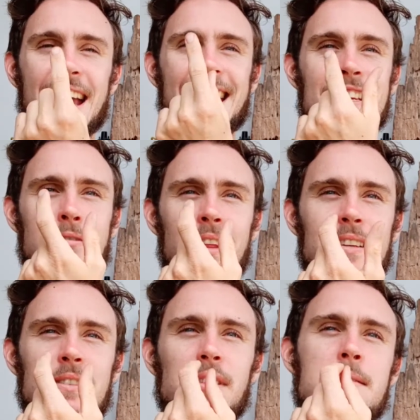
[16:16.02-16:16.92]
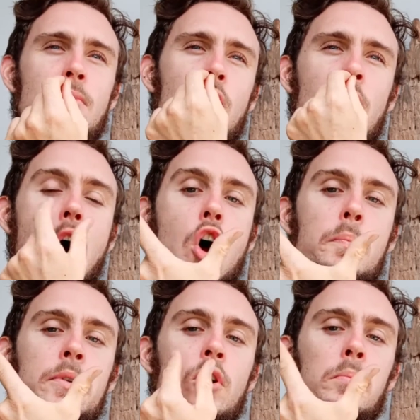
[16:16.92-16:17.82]
is relatively more
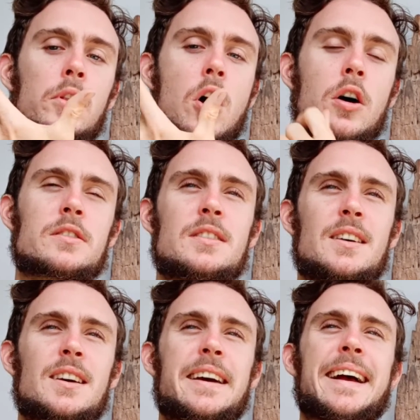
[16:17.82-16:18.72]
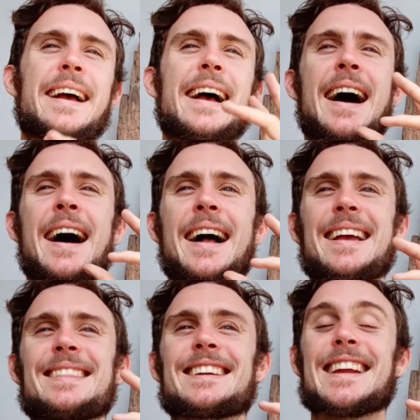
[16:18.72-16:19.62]
open or blocked.
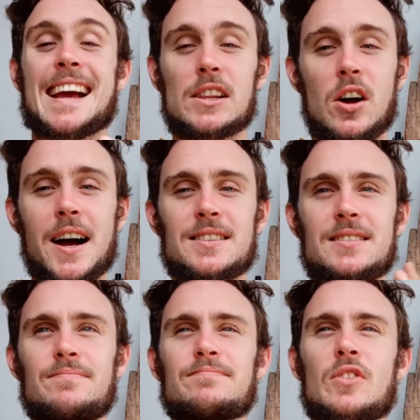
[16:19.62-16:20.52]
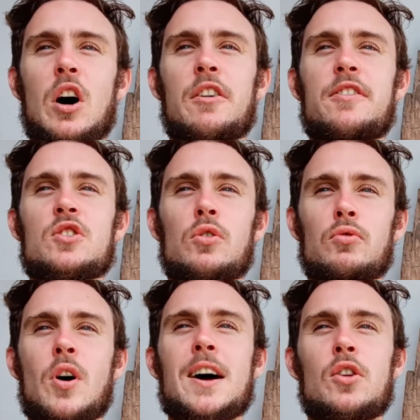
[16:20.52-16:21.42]
In the daylight, often your
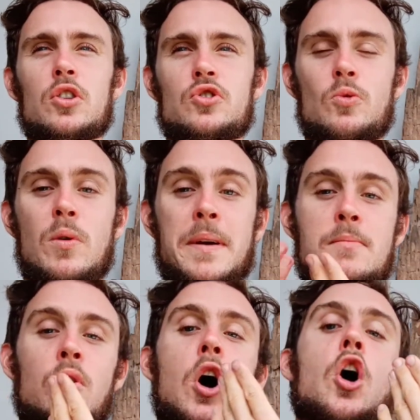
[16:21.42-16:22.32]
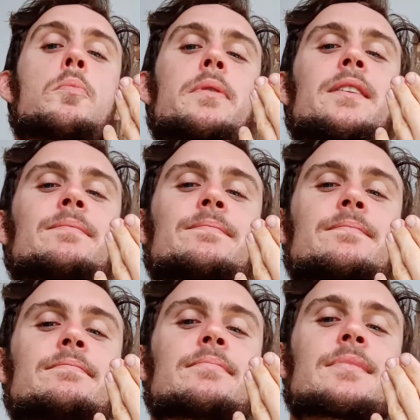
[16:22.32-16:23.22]
right nostril will be more open,
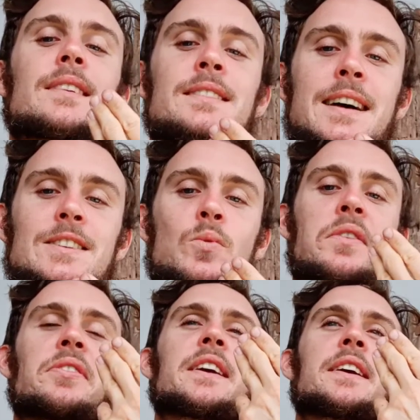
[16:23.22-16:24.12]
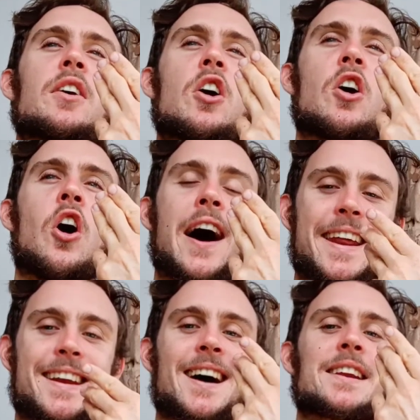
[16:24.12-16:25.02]
because that's when the
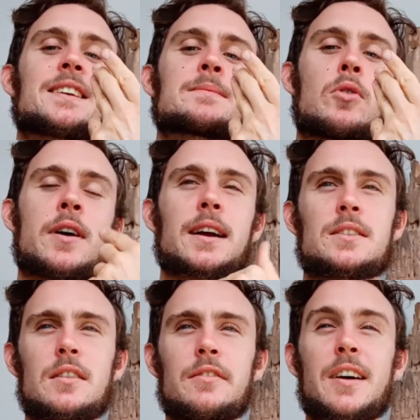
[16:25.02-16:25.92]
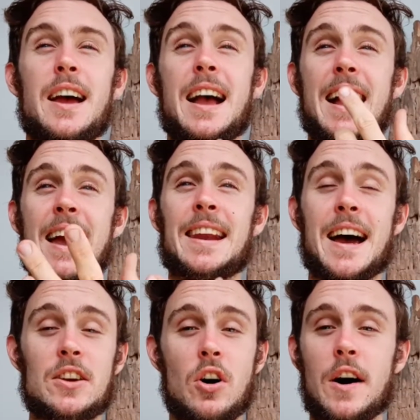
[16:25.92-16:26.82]
Ida Nadi is more active. And
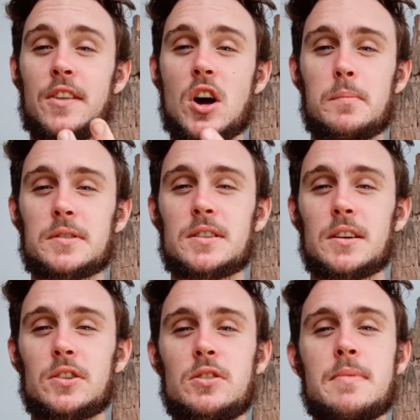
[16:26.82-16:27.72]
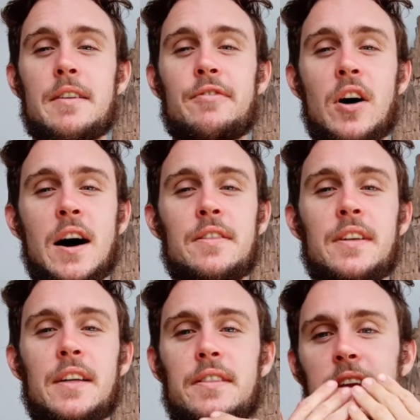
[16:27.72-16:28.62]
at night, the opposite. You may find
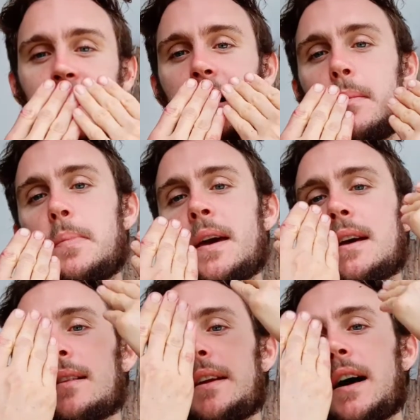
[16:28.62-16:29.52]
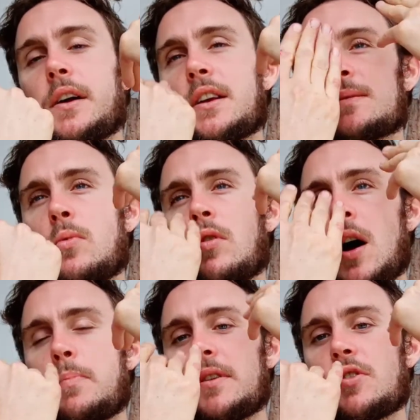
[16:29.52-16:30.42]
that the Pingala Nadi is more
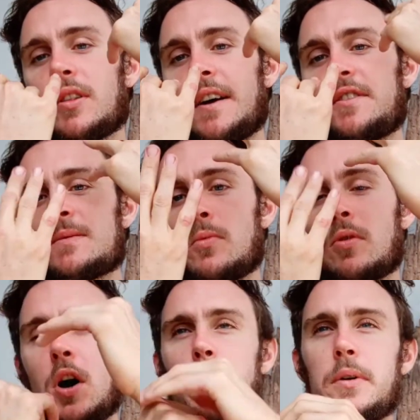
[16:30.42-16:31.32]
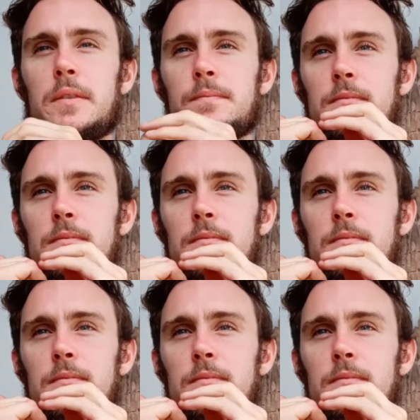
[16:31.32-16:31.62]
open, your left is more open,